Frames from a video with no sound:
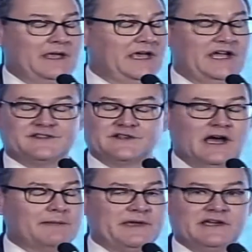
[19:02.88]
it's
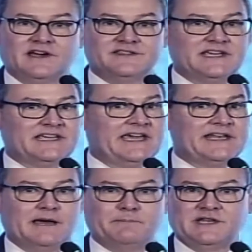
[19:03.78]
not because it
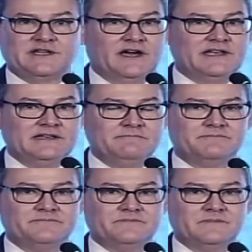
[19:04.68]
cannot be done,
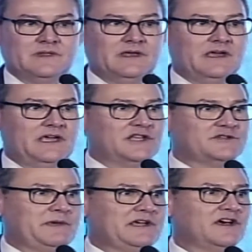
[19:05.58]
it's
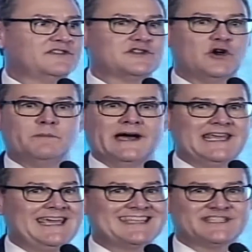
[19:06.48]
because
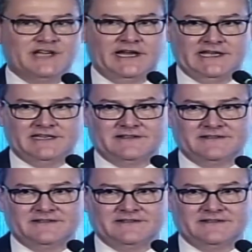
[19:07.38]
nobody has done it.